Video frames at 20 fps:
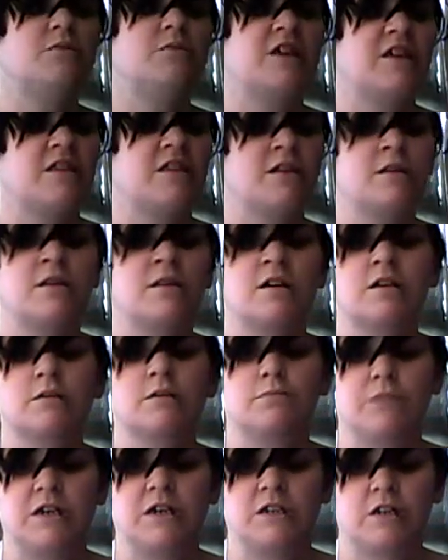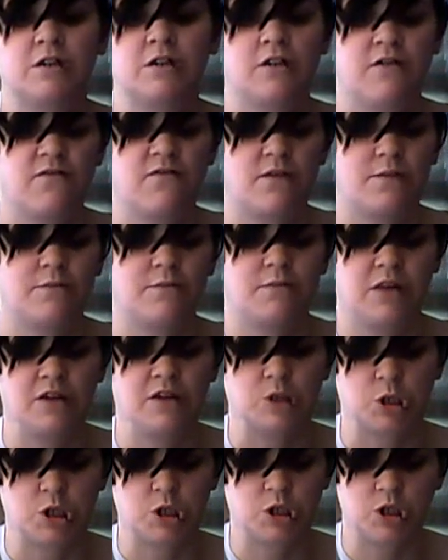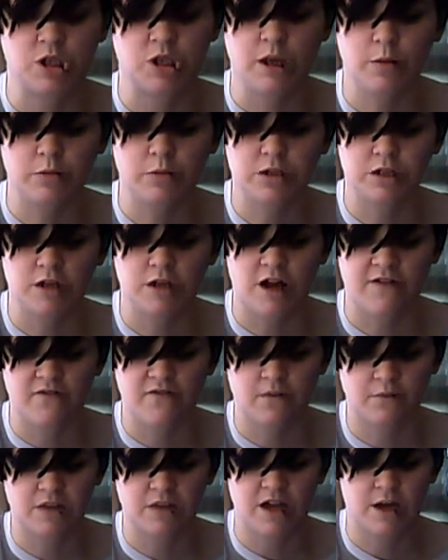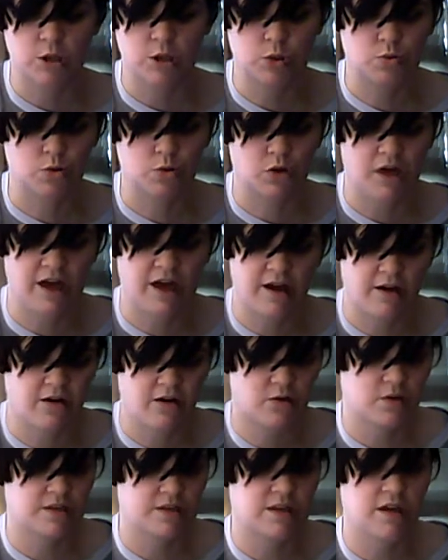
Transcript: but I think that's basically from being shipped, not from the actual care it was